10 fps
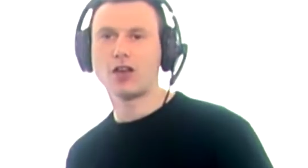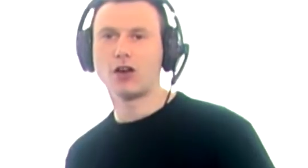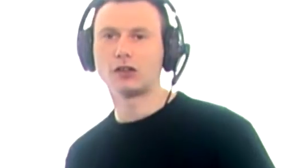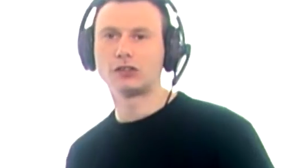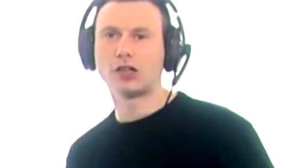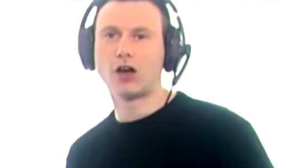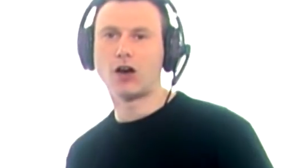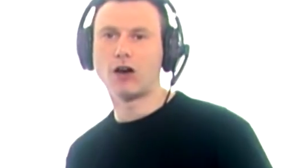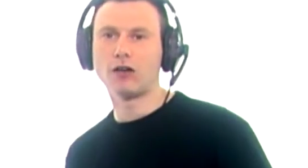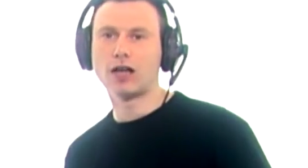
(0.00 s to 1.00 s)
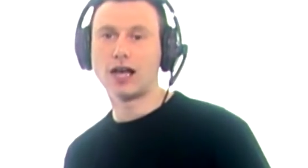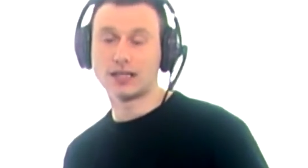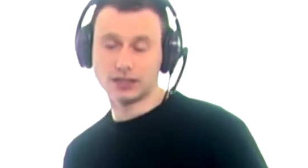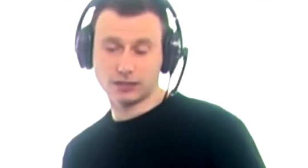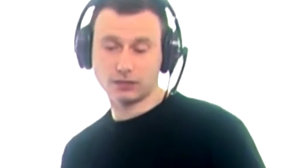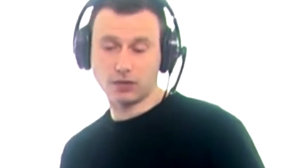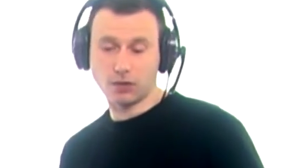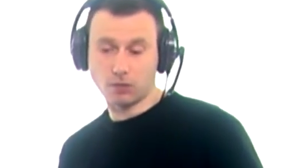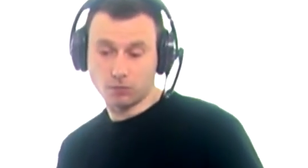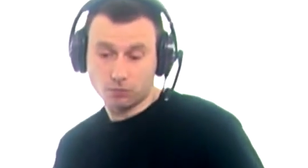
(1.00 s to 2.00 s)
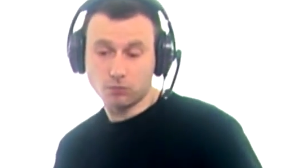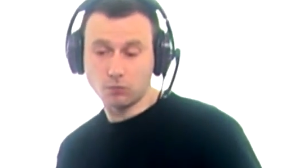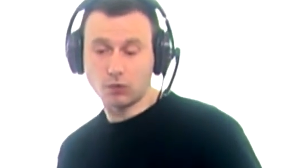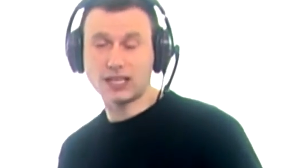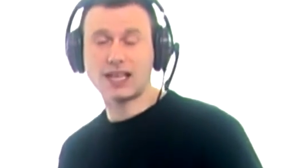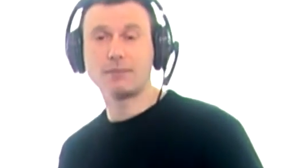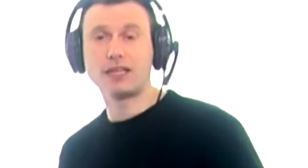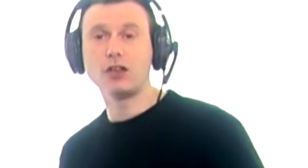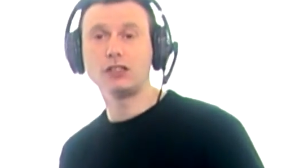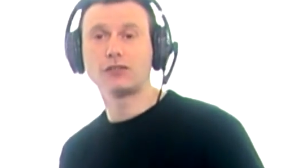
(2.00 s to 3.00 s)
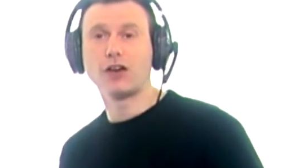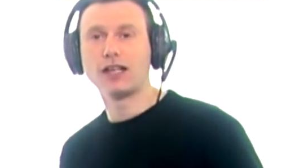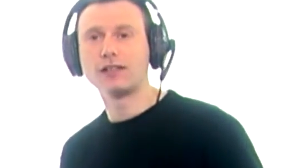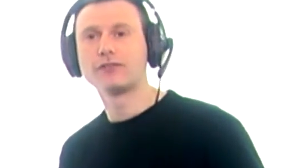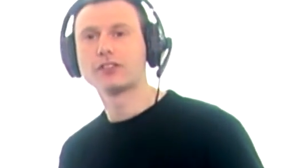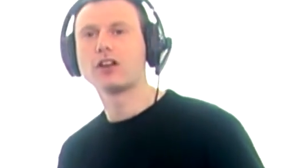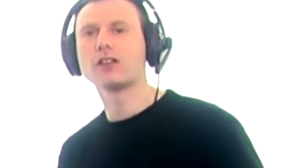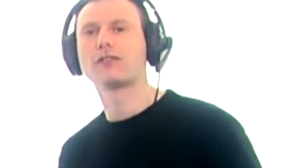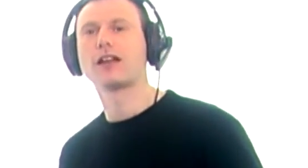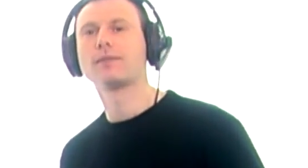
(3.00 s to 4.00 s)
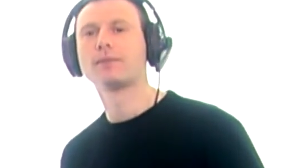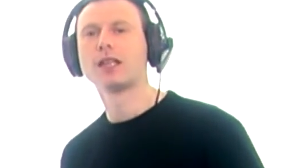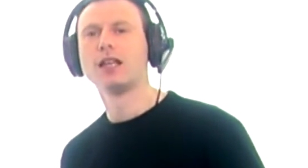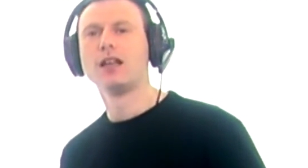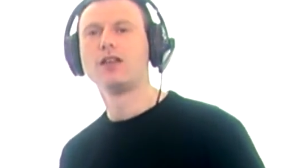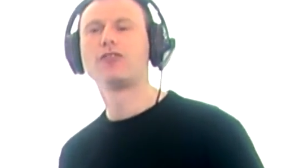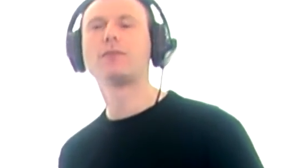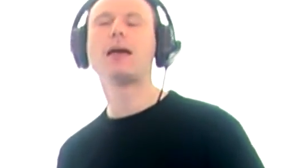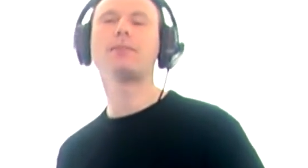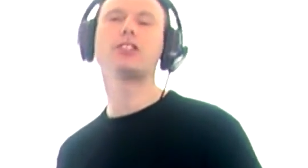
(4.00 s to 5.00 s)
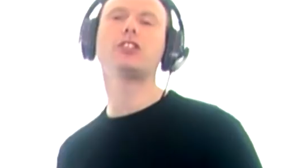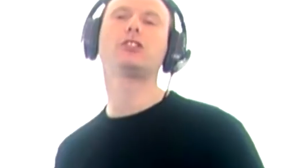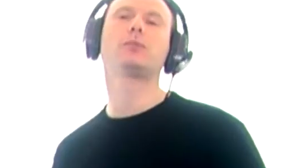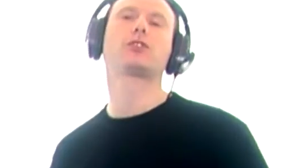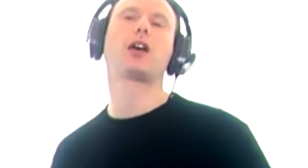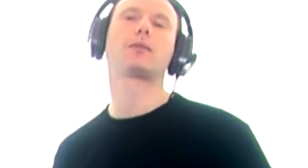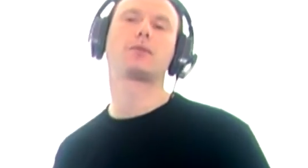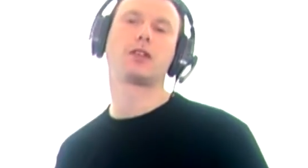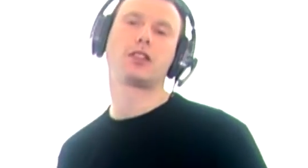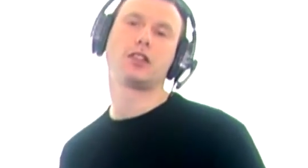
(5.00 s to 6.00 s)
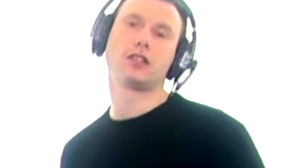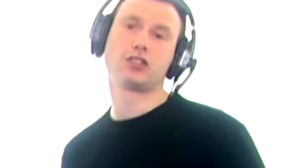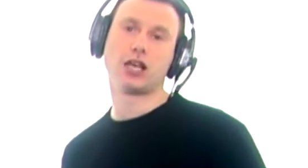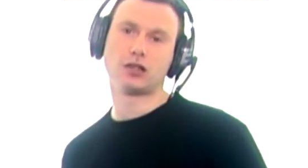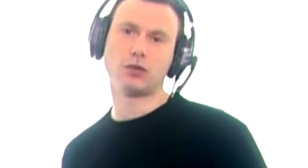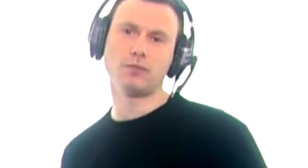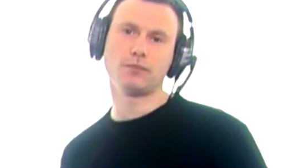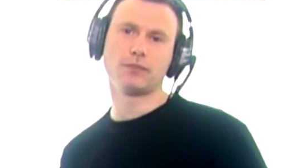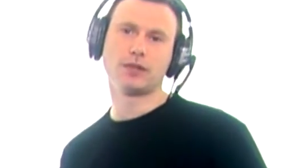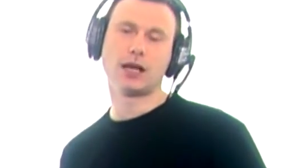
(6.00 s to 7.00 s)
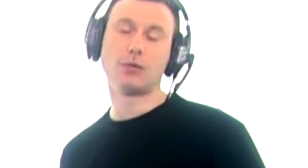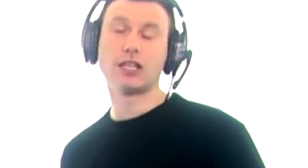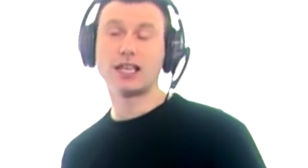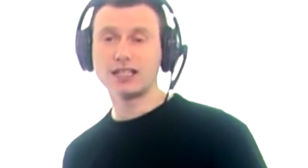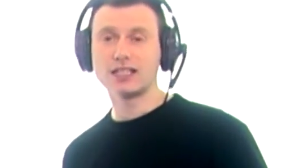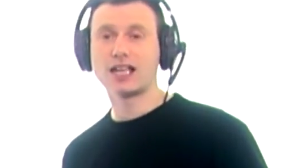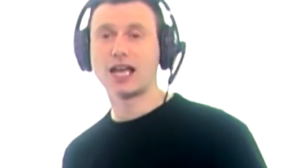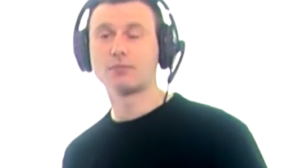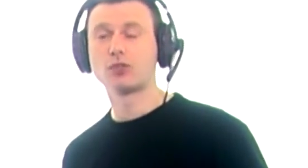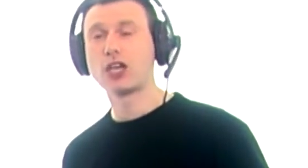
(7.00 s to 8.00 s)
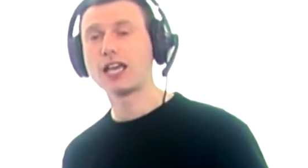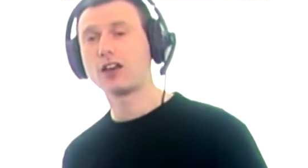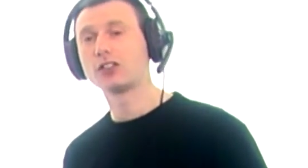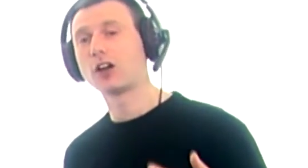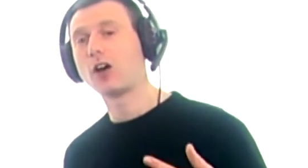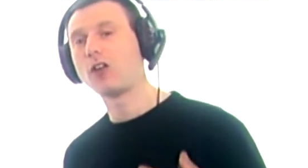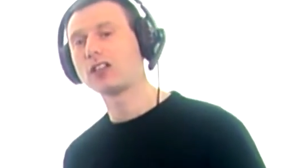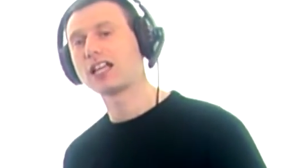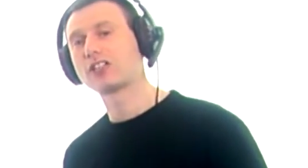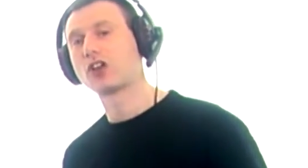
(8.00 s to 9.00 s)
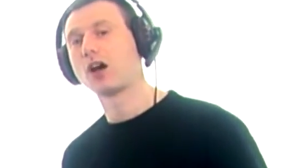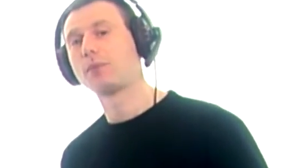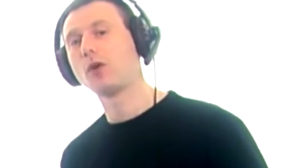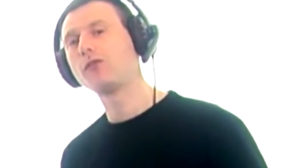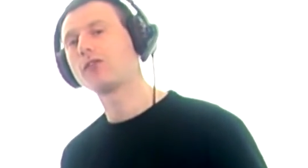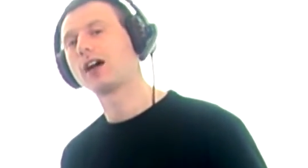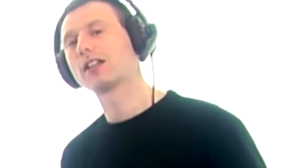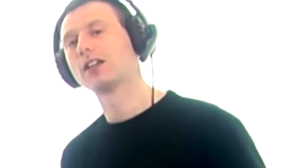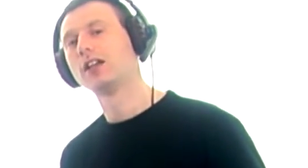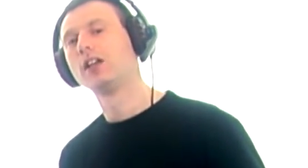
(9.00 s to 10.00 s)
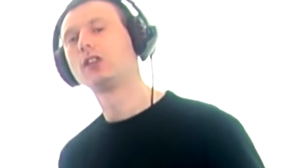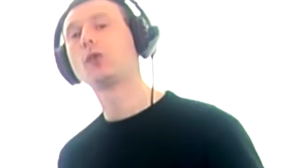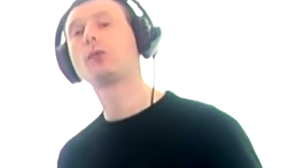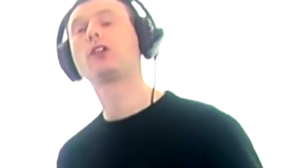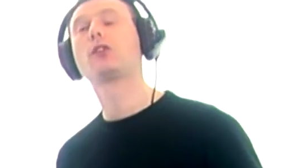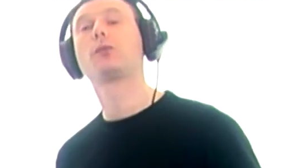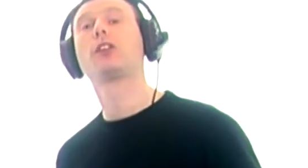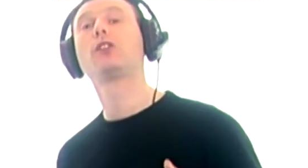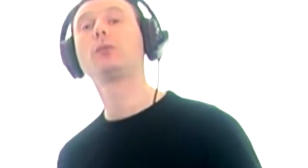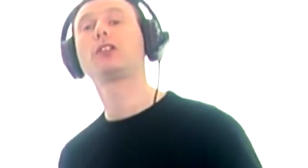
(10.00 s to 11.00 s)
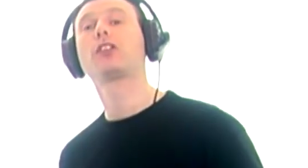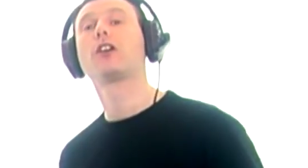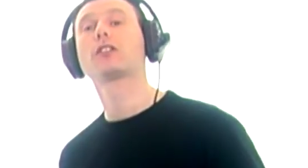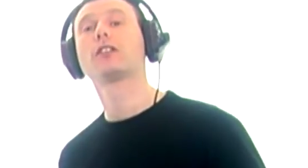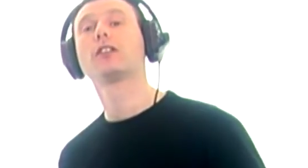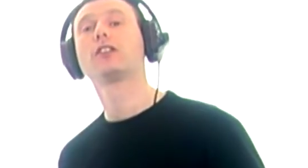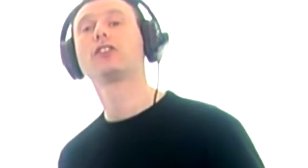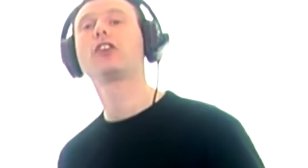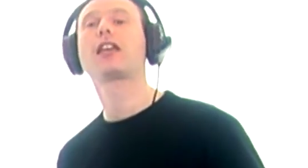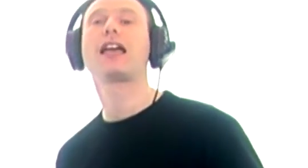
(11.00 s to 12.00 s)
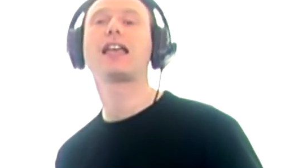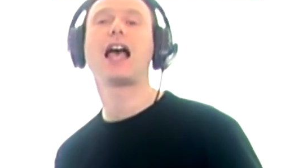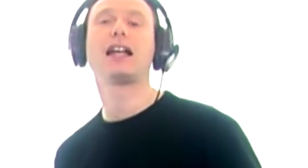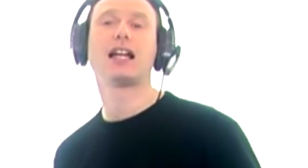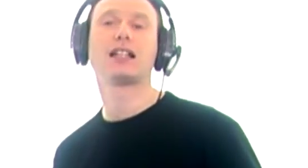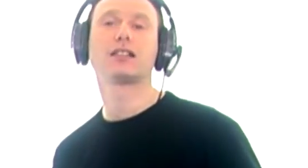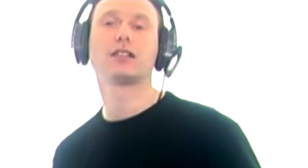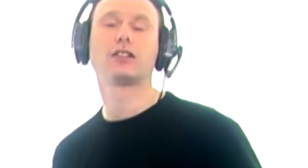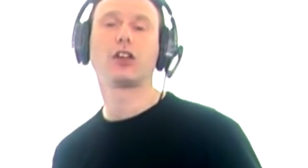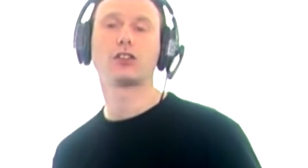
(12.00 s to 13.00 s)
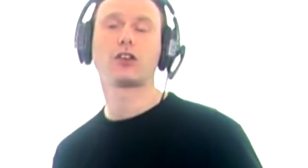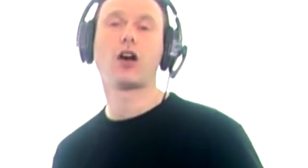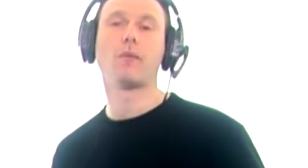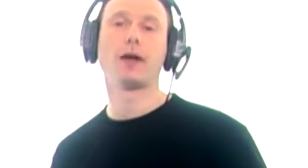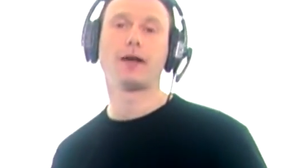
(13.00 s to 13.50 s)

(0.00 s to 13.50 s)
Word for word: cards are and what they can be used for in photography. Remember to subscribe to the channel, and when you get the time, check out our online shop over at w w w dot u k highland dot com.